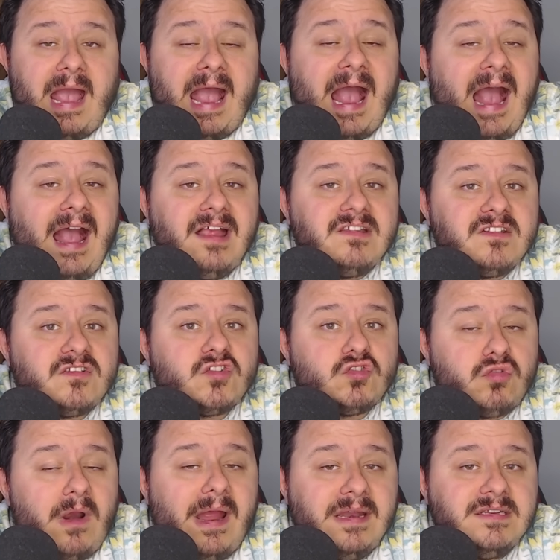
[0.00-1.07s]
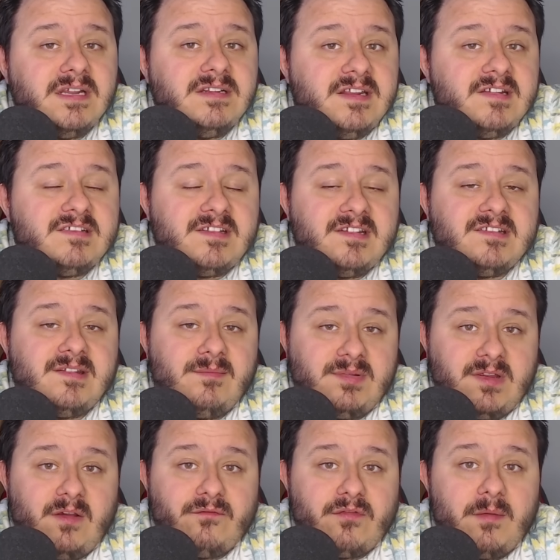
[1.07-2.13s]
has tried to distance
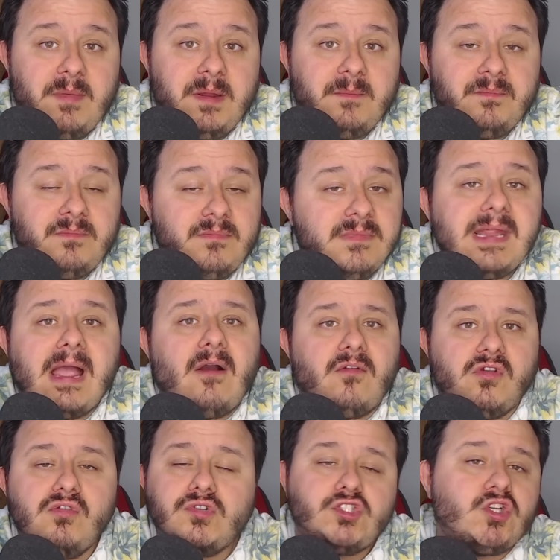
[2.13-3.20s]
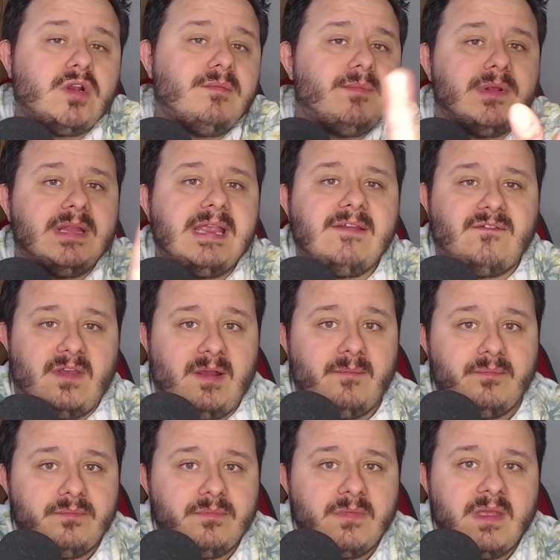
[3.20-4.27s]
himself from it. Now, you shouldn't believe
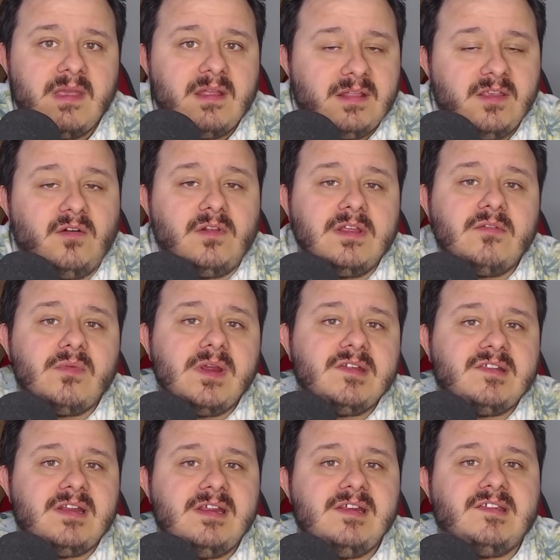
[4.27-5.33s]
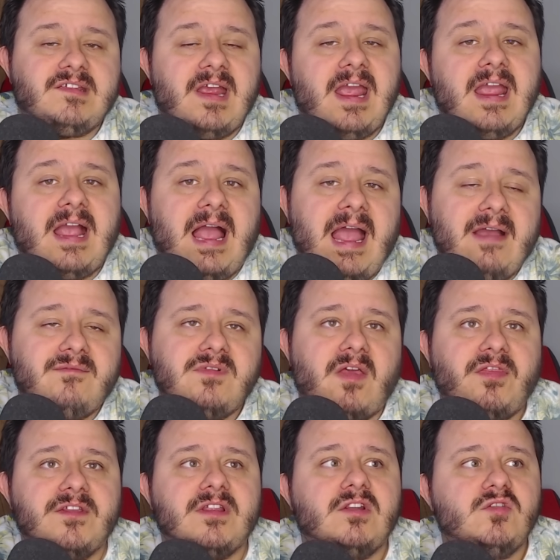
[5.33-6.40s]
him. The only reason he's saying, I have
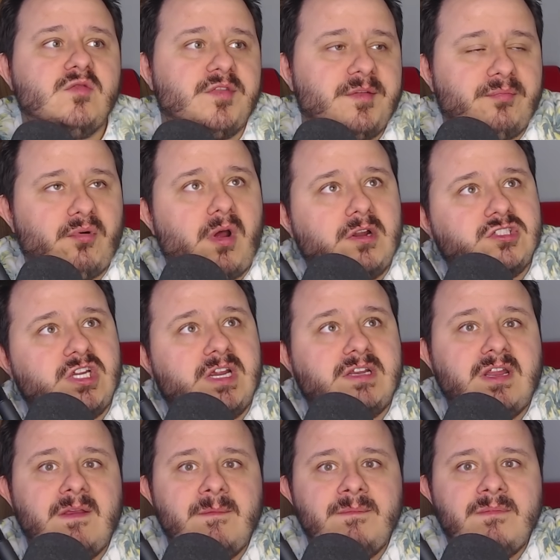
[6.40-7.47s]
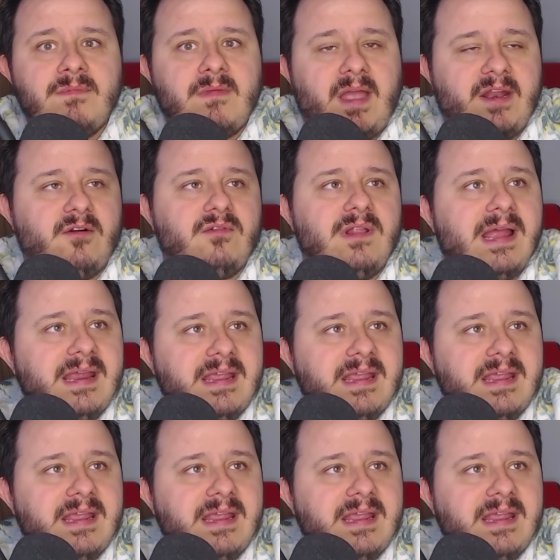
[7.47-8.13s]
nothing to do with the project, I don't